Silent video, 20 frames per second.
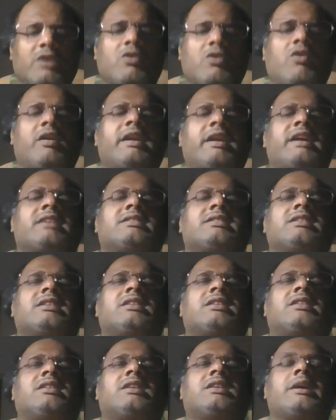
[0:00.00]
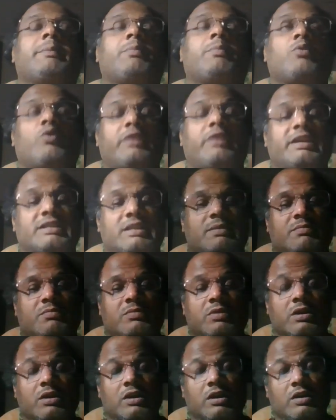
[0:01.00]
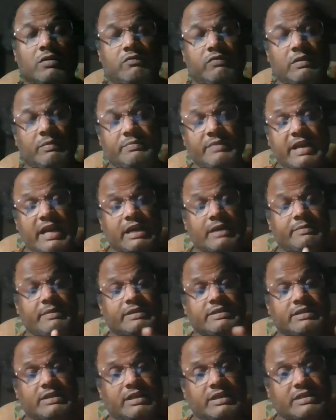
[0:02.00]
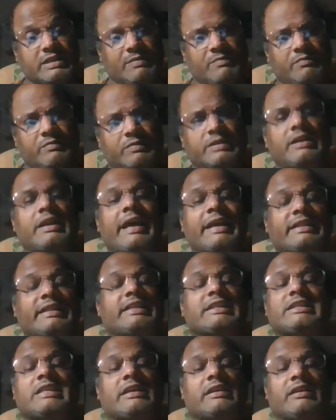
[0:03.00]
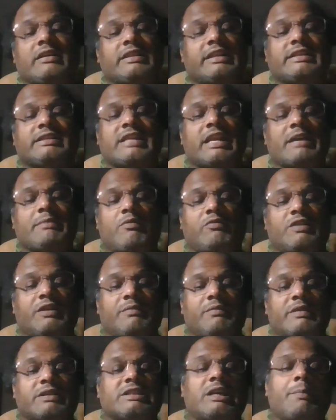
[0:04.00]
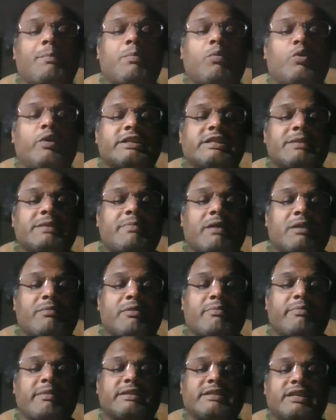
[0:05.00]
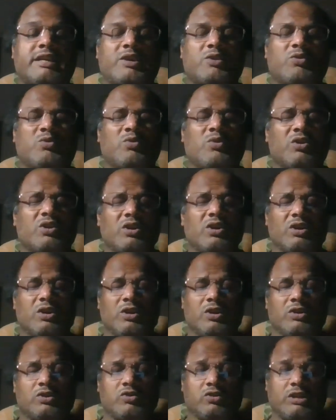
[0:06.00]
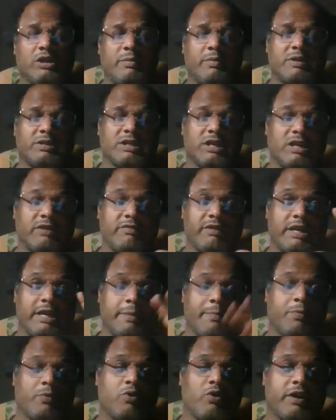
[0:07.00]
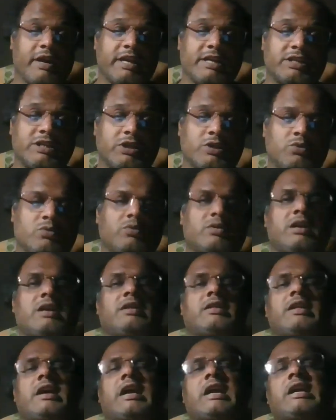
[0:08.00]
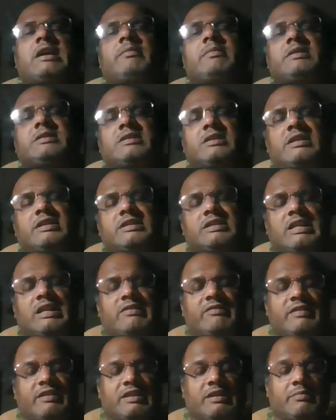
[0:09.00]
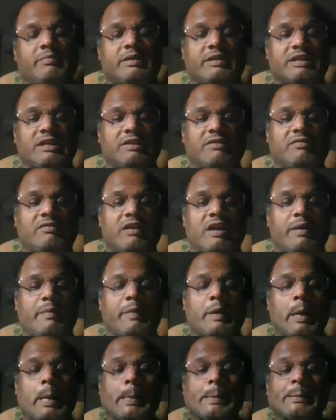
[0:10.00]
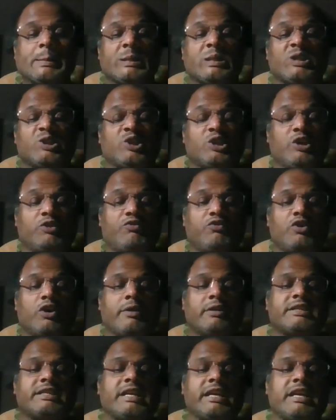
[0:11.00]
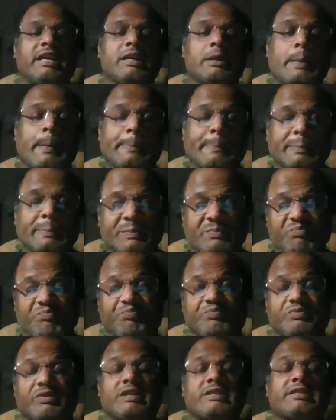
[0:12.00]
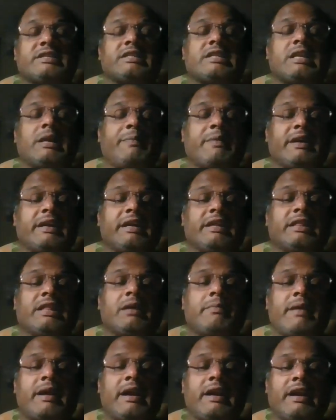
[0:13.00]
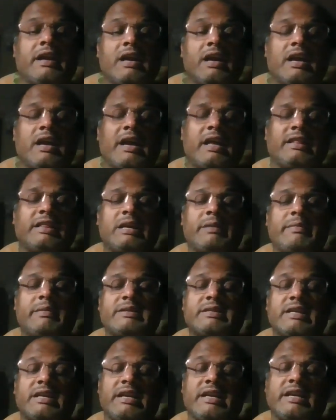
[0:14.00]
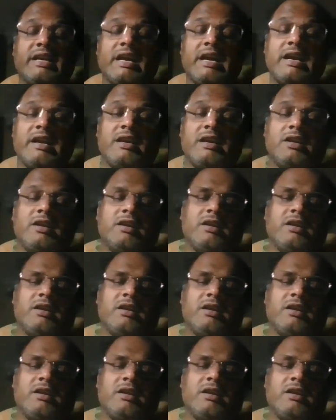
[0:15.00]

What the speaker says: called as hypnotism. From that, basically some like this type of thing. Basically, police department basically do. So they basically will hypnotize you, and that basically each and everything basically will happen. If you are saying sleeping in the bed, and they basically can